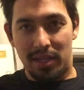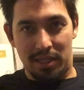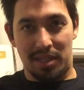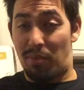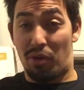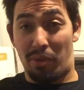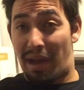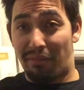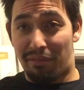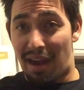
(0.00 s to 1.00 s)
somewhere
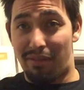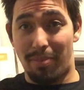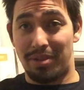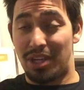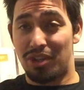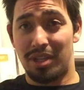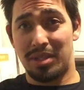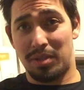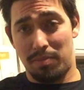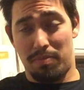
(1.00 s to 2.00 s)
around 5
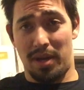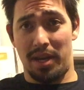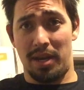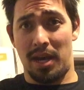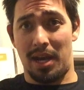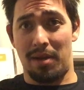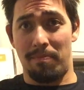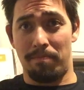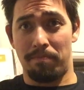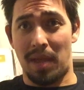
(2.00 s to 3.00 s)
repetitions, but
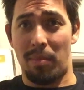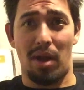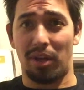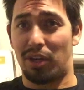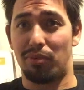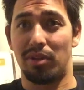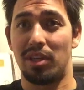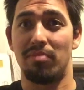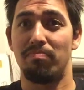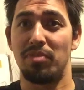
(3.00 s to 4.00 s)
I'm not going to
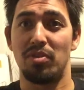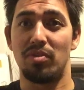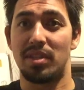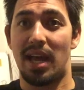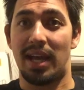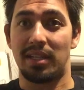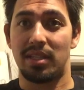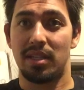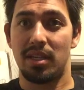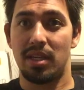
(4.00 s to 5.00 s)
really use that
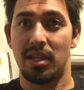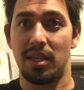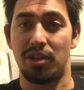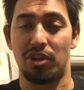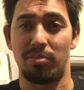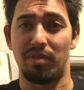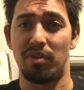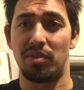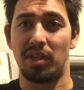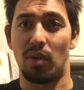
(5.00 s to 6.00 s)
in terms of
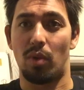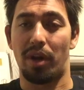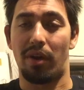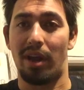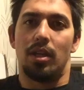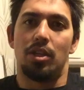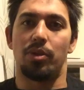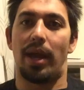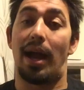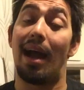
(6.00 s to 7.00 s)
using a 1RM. So
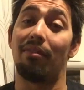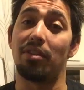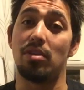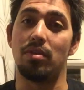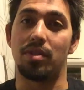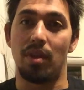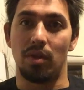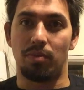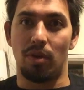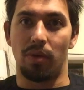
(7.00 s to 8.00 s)
yeah, I haven't used
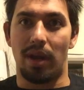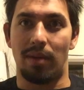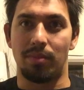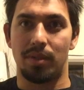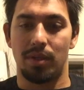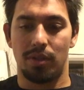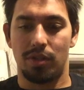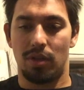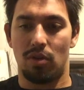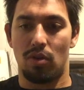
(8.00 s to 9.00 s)
those programs,
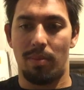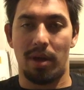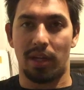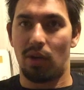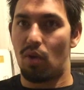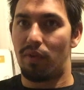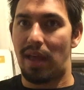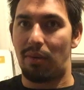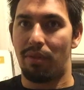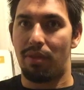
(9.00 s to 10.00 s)
so I'm not going to
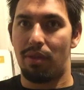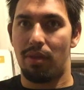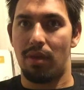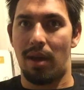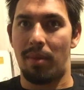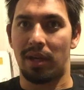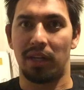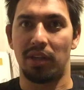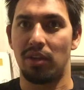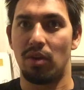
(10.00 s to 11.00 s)

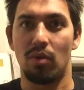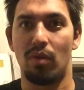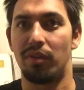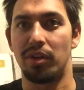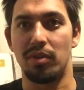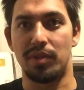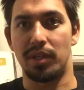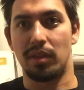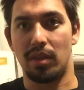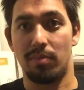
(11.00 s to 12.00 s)
go over
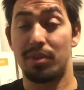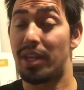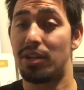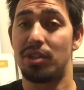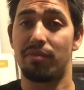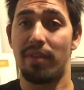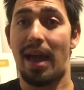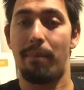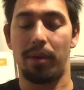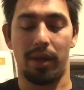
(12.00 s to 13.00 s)
using the percentages for
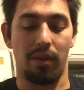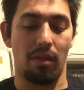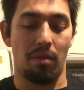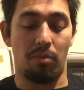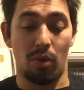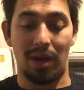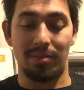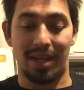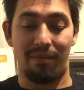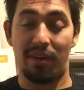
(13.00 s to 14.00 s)
that, but programs
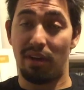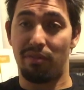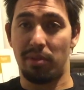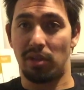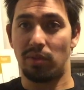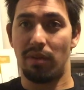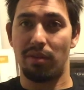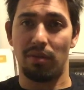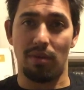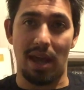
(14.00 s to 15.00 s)
that I'm very familiar with
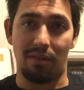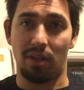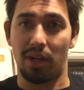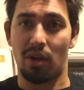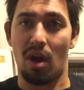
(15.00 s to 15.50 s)
and have a lot of